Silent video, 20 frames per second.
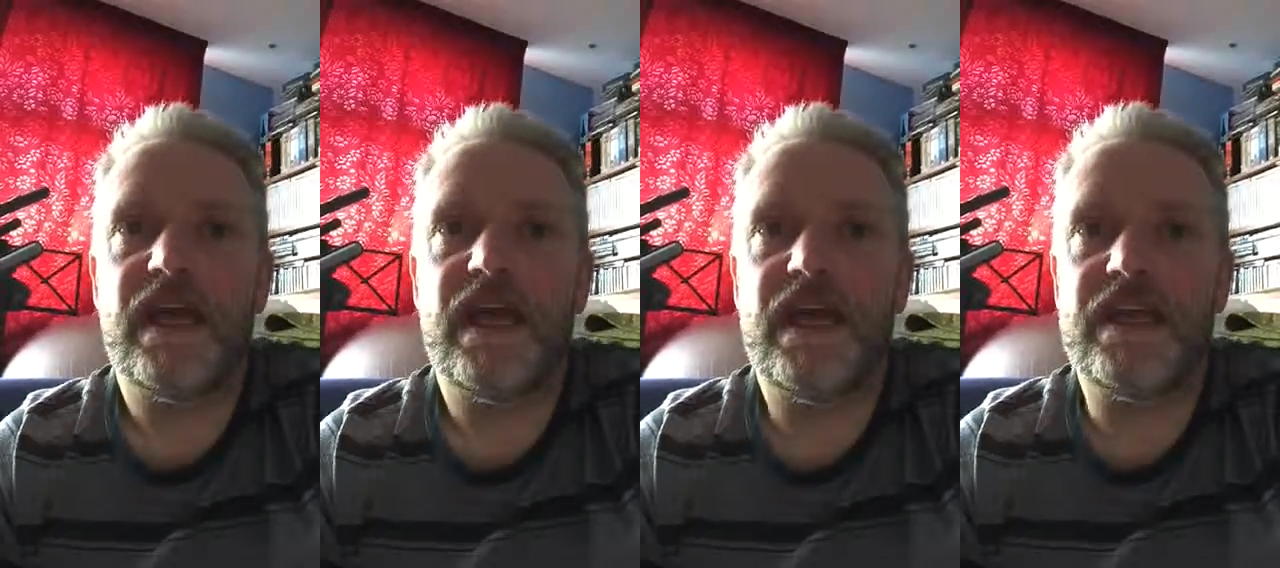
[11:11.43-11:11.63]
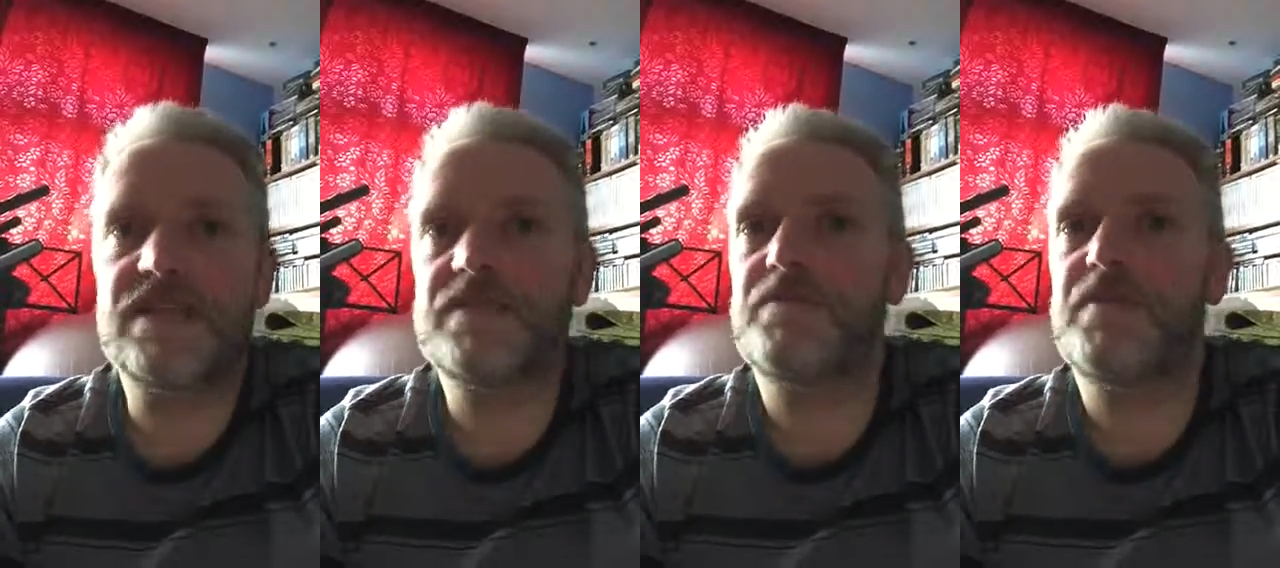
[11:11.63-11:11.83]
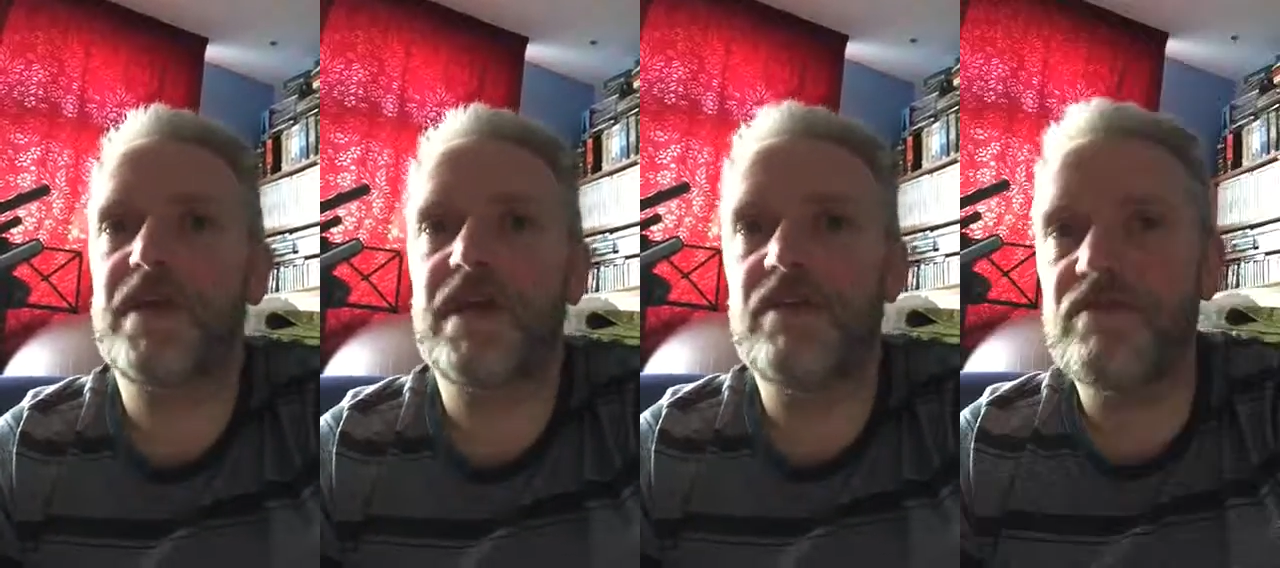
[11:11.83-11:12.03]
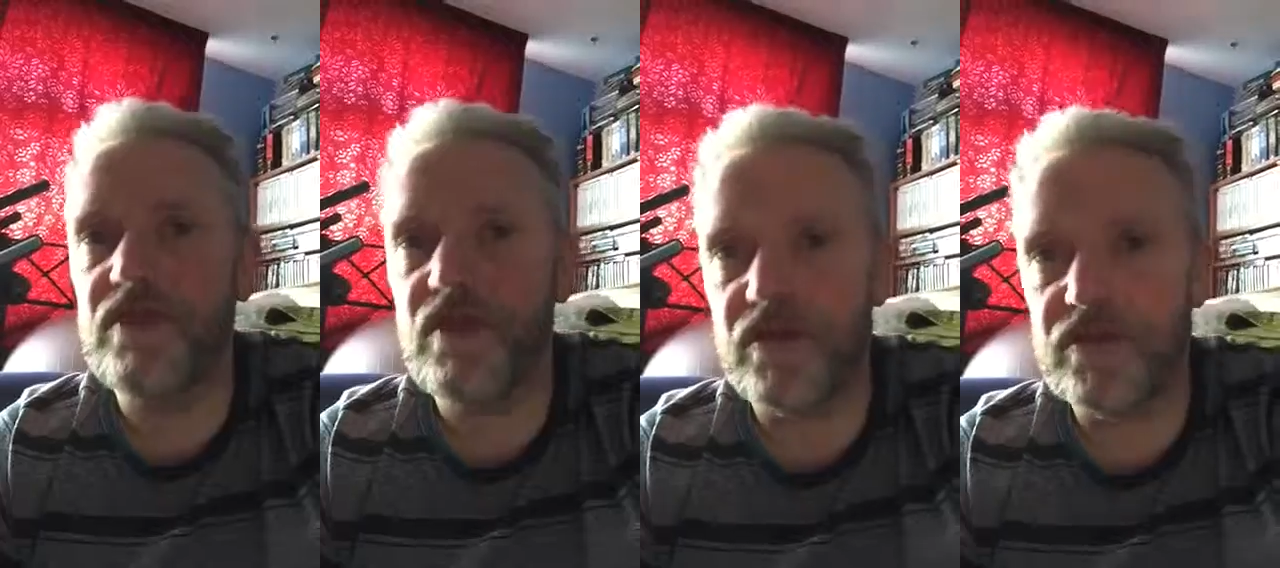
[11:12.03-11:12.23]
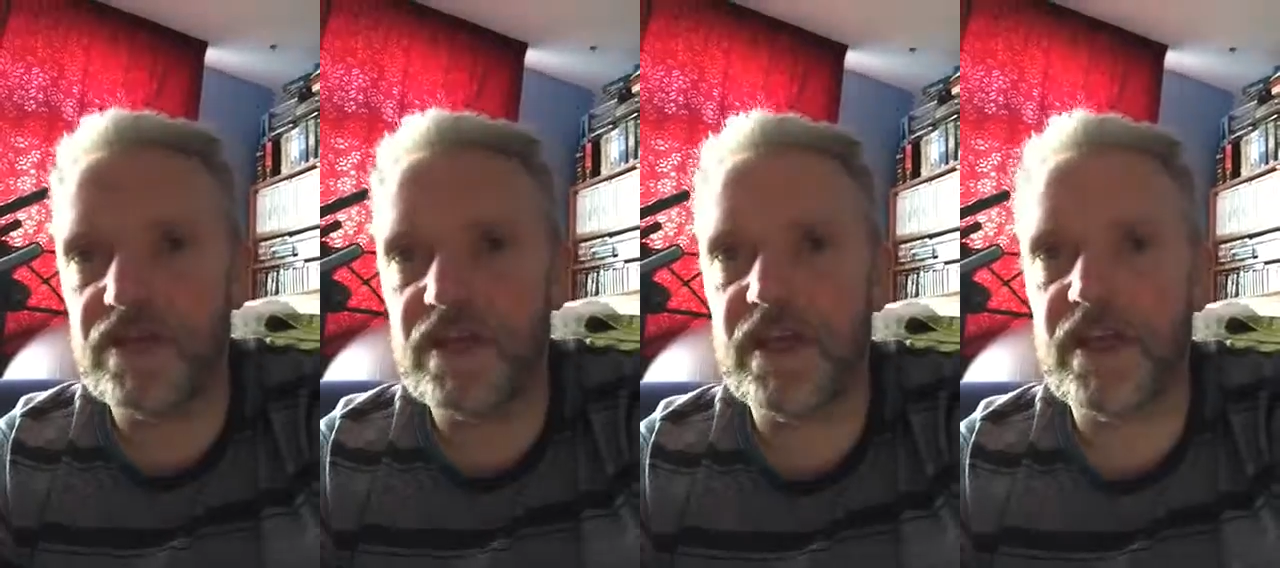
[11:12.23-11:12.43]
It's
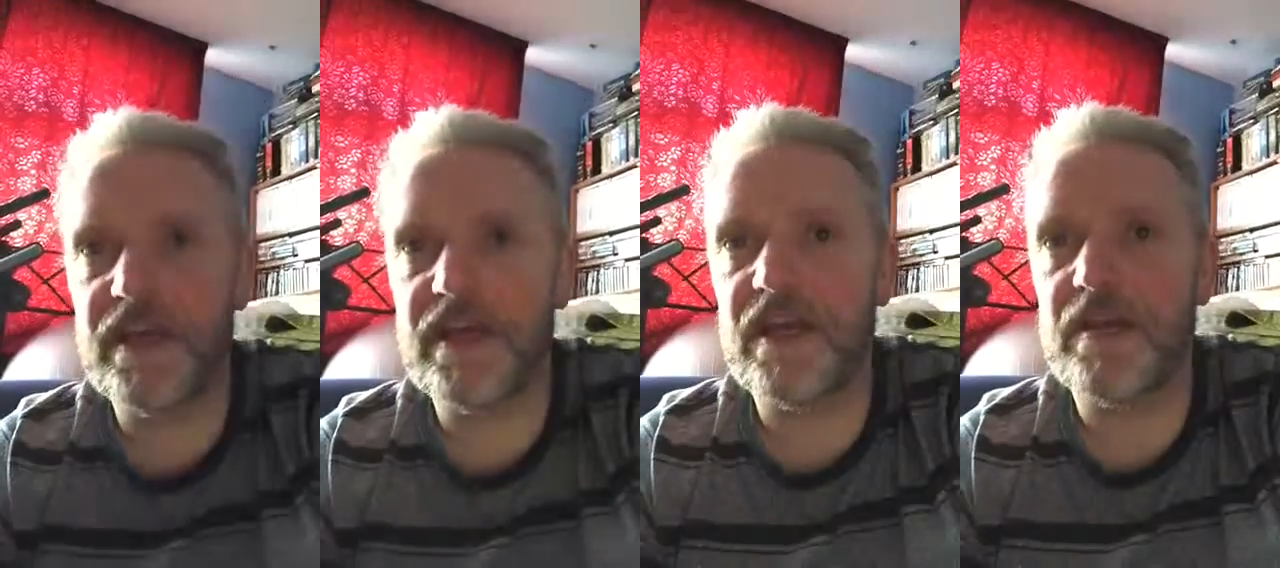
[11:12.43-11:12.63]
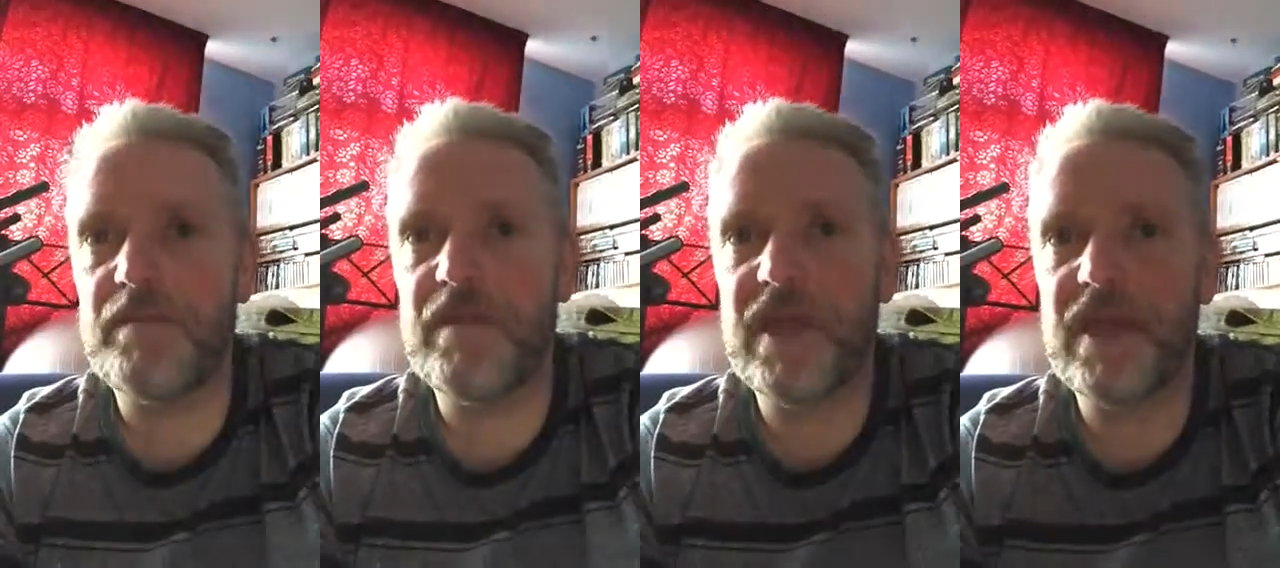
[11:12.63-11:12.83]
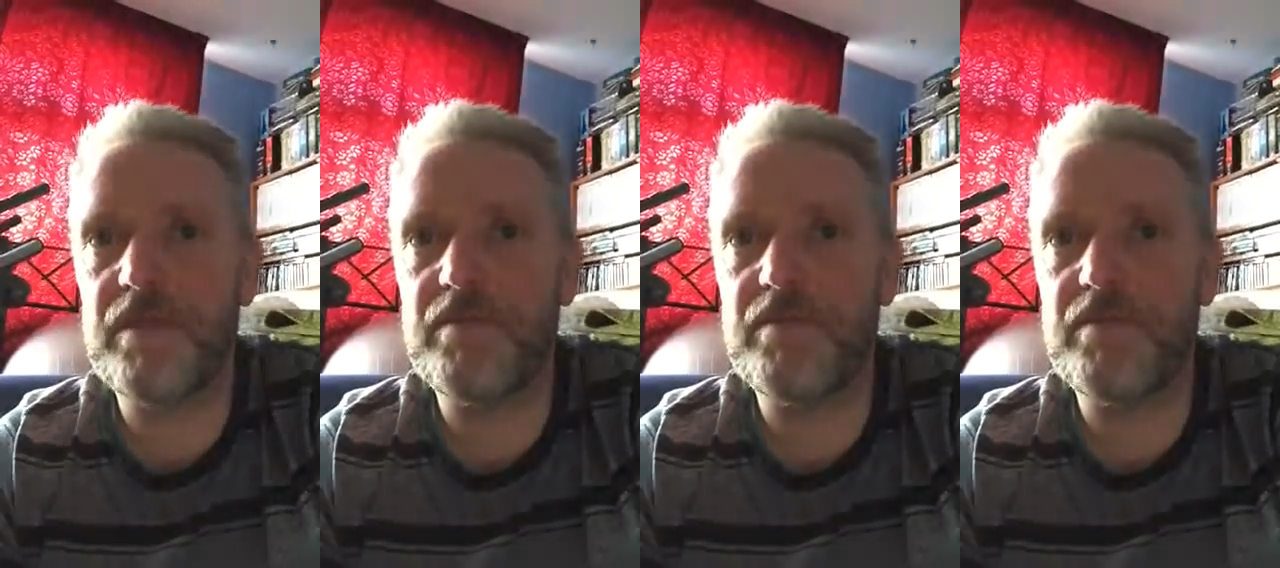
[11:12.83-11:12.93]
periodically going to be